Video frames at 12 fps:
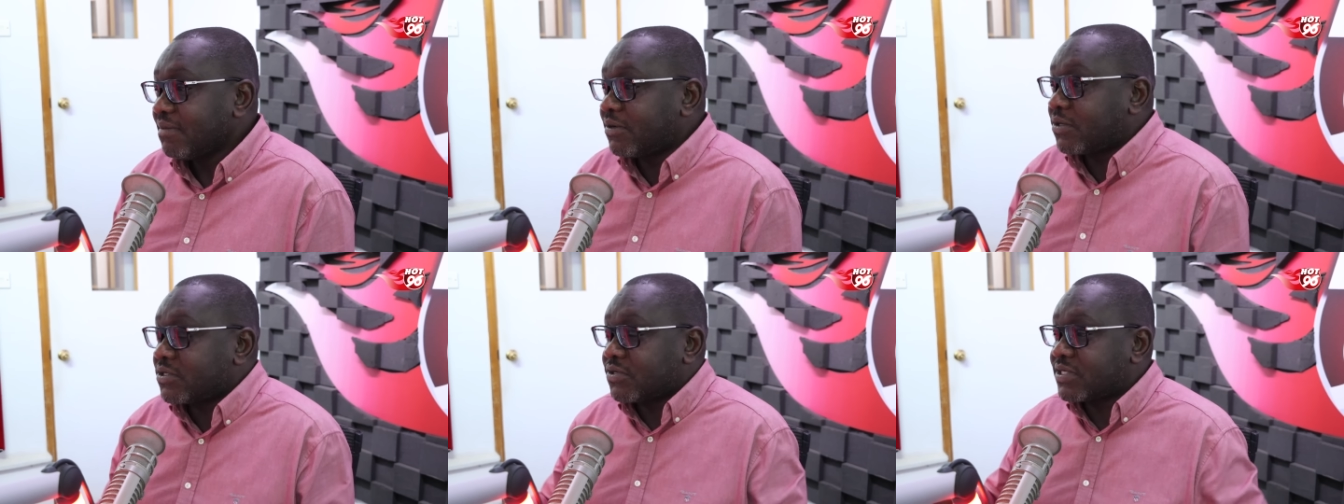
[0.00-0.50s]

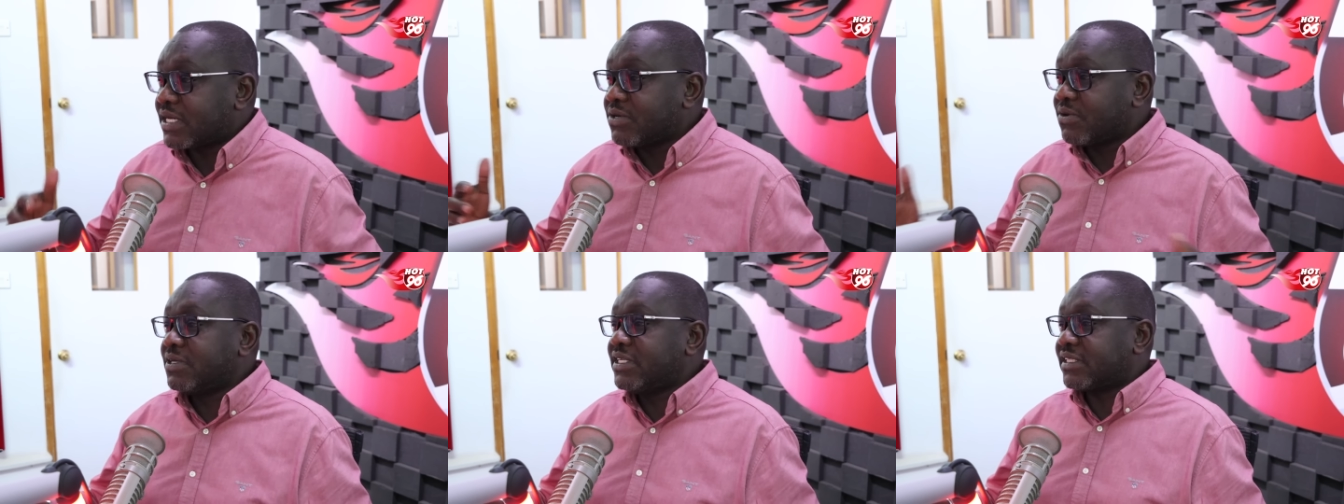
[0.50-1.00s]
Because there was an
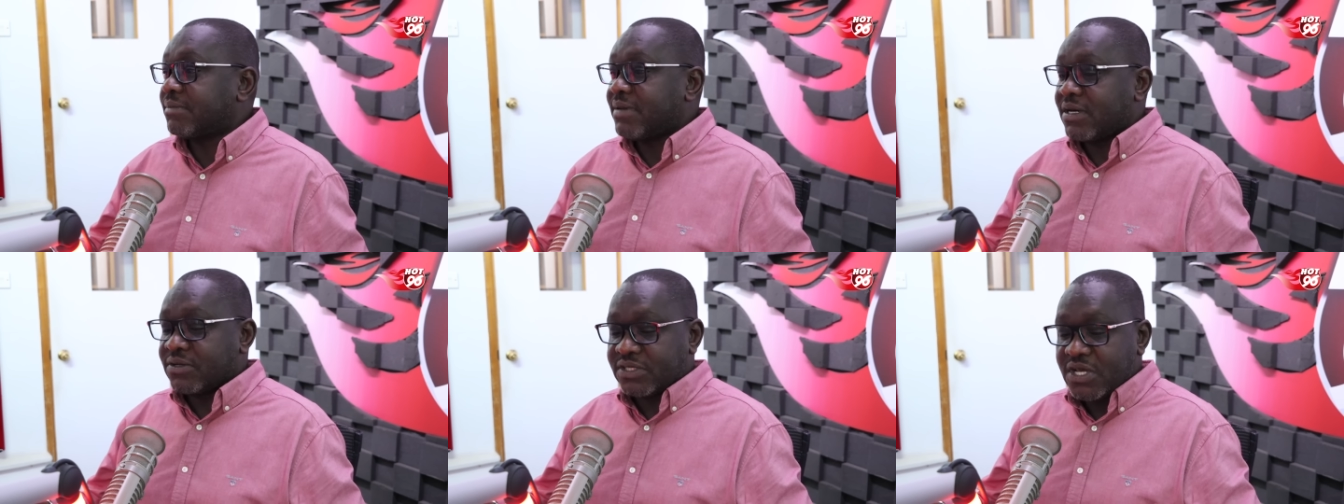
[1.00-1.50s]
audit
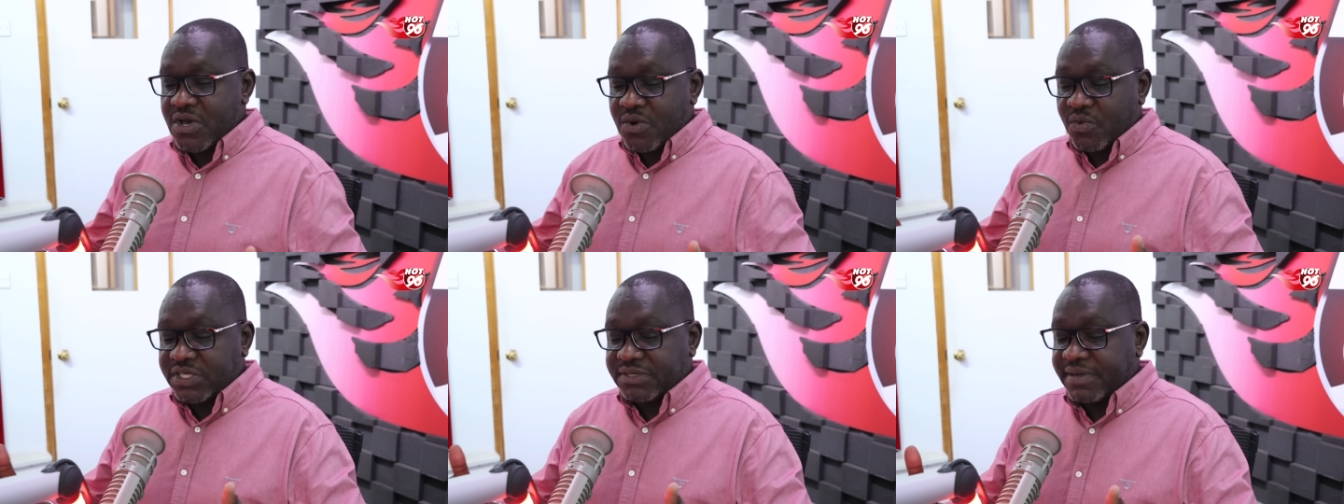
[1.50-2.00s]
about
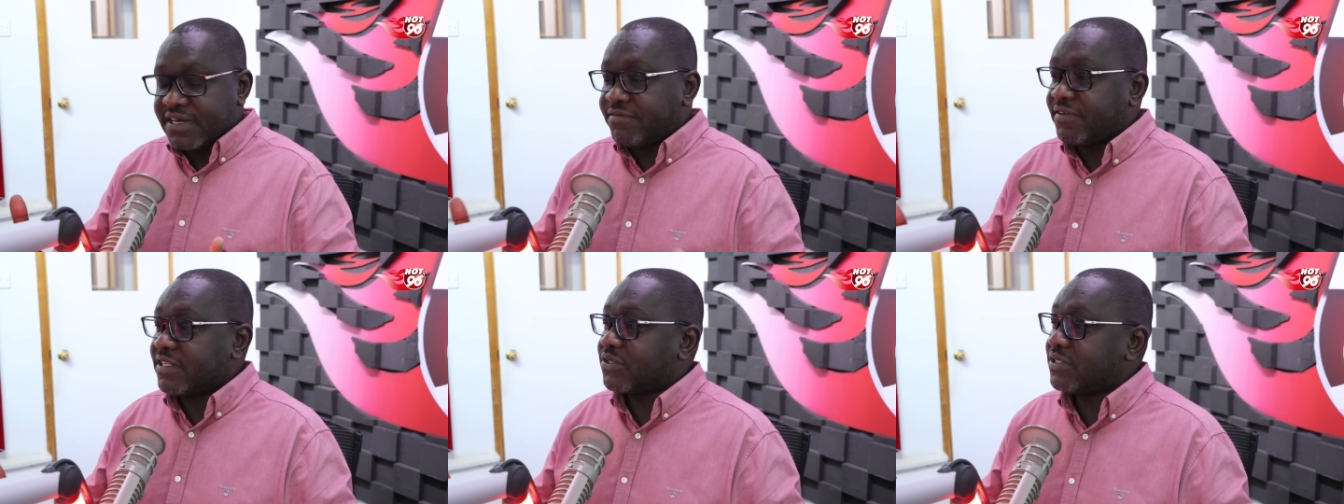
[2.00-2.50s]
which
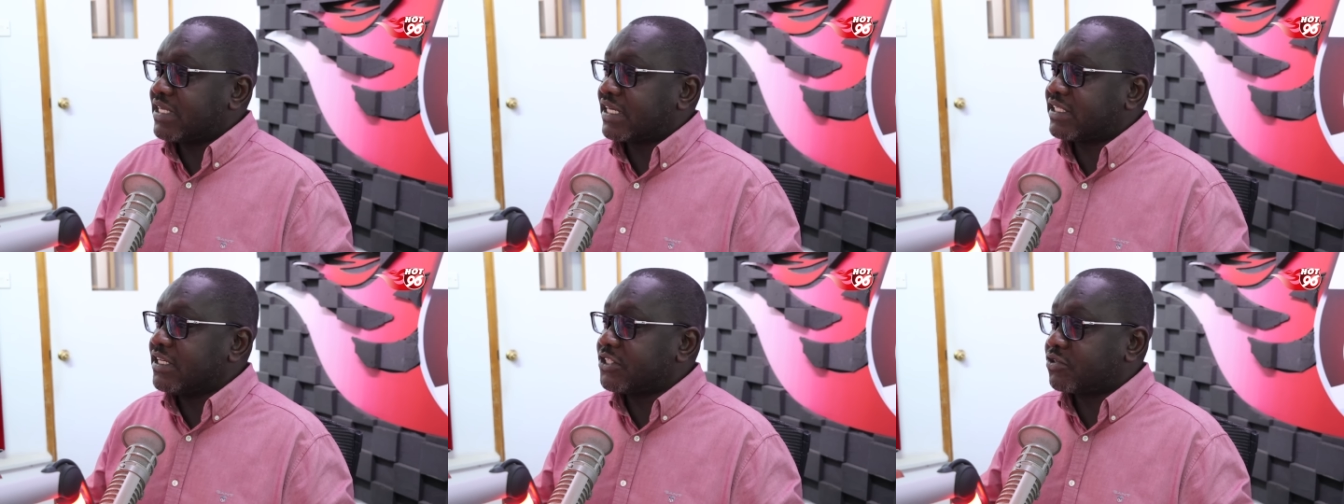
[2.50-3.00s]
manifesto is
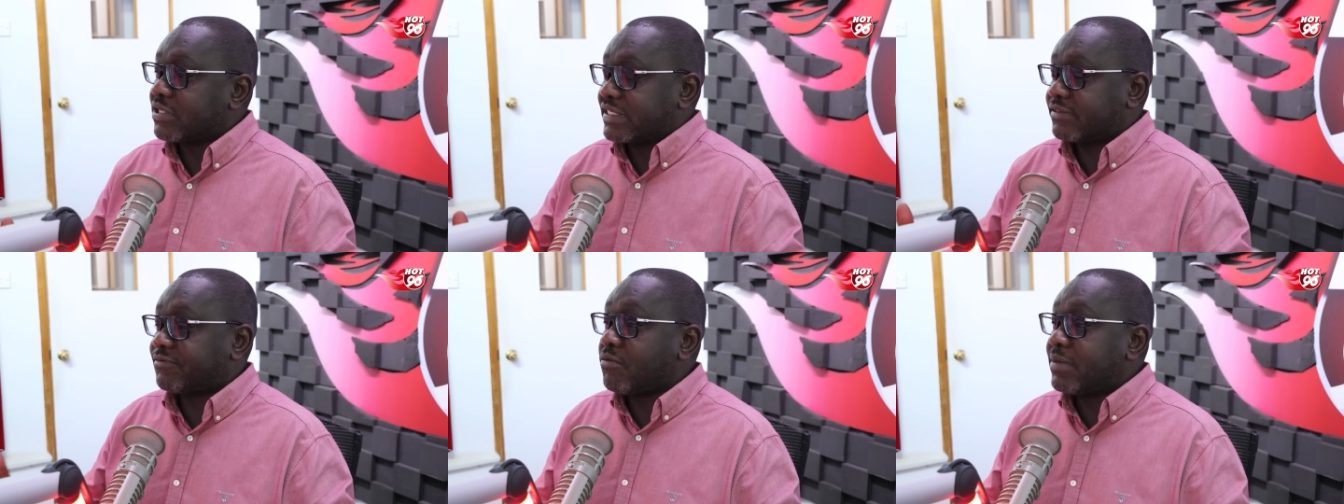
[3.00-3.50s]
actually
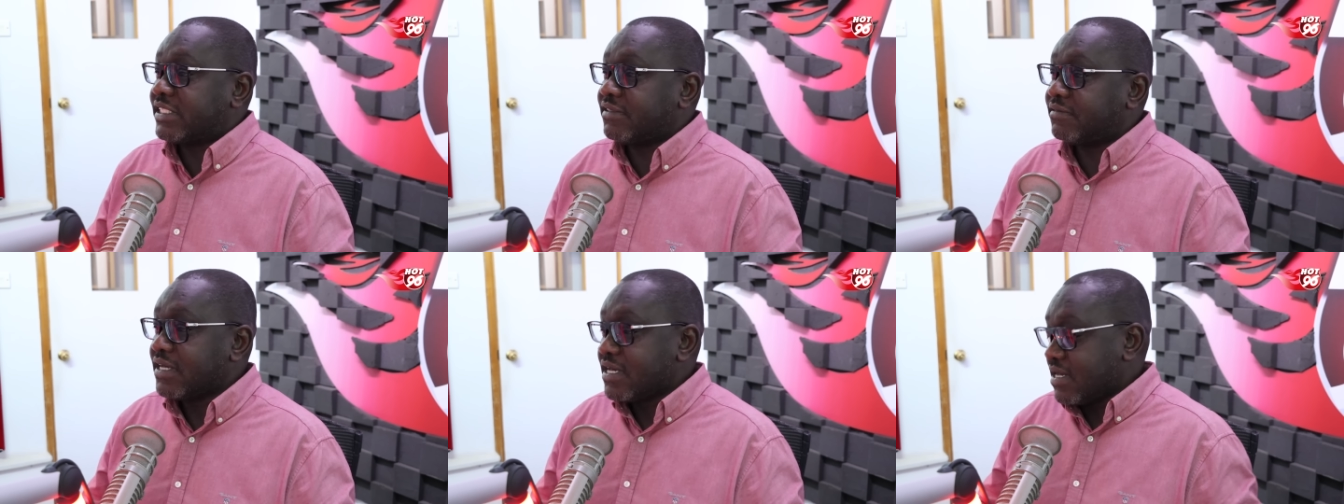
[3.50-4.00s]
transformative.